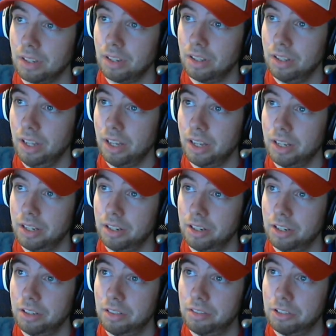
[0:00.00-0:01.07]
And
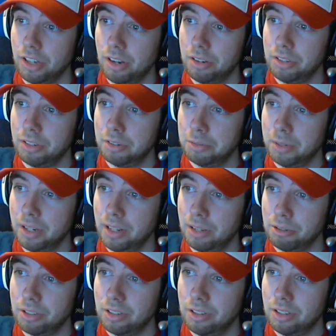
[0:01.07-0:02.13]
uh, shout out to everybody that
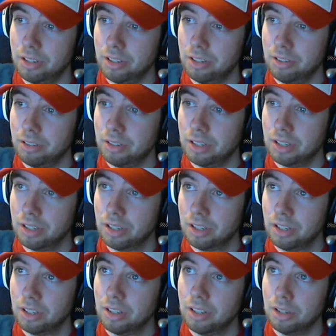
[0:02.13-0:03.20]
was on uh,
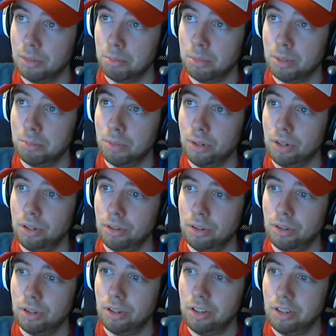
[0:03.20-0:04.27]
Mumble,
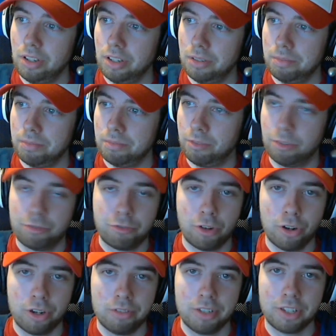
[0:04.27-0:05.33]
all uh,
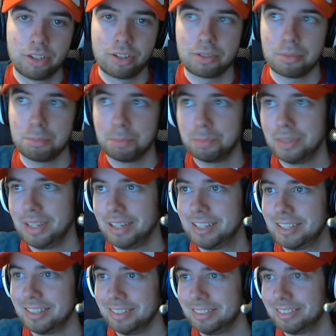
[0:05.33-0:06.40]
four of us.
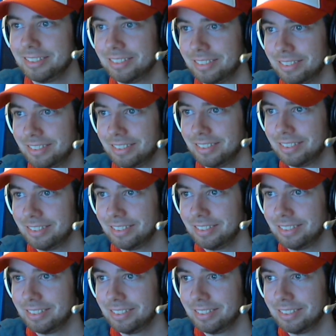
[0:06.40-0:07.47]
oh my
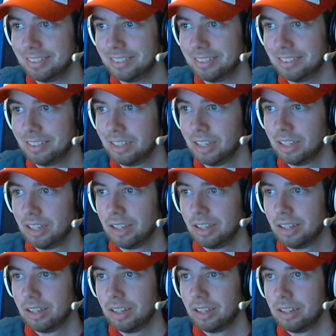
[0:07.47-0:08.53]
god. Hey.
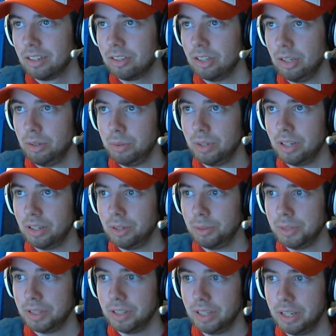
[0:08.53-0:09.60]
So, uh,
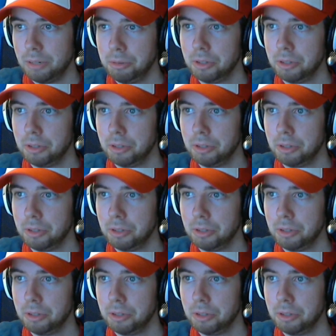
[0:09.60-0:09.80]
with that, I'm going